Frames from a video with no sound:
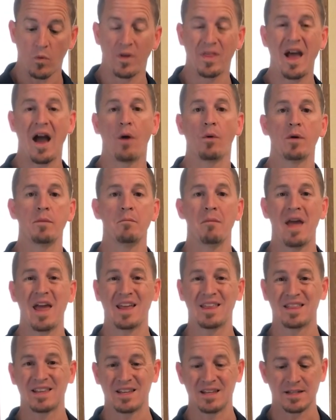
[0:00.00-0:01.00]
how we
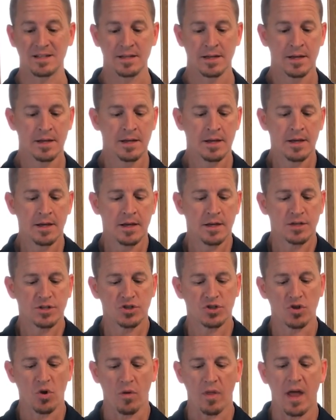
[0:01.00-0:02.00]
make these
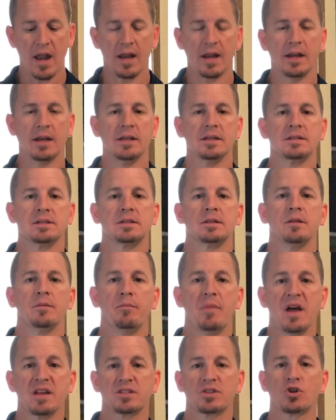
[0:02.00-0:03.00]
so that it is the
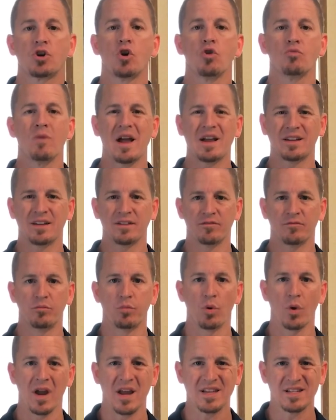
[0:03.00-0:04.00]
best corrective
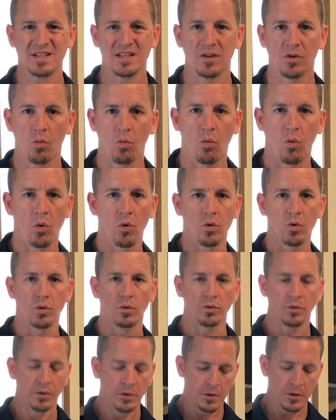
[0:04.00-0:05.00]
brace in the
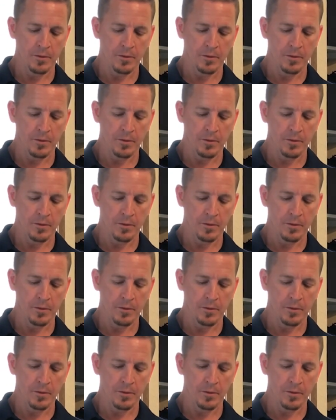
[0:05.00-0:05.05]
world.